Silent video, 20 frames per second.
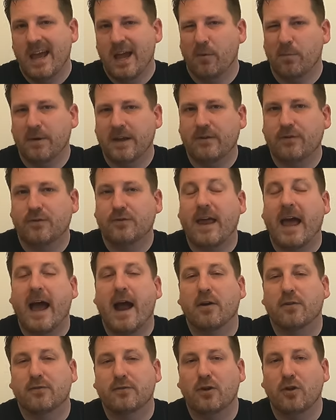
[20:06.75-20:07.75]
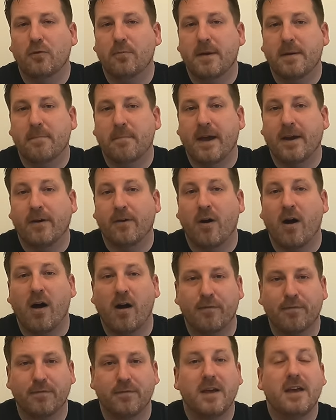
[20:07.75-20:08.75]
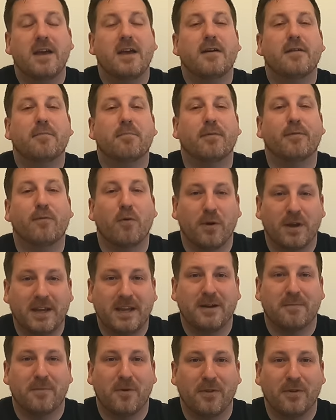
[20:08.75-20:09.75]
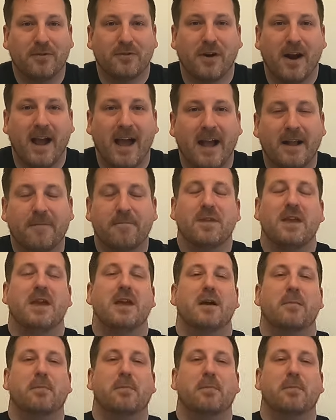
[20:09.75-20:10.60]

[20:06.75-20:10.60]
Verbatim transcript: Help get your tires a little bit better off before you get them on the track.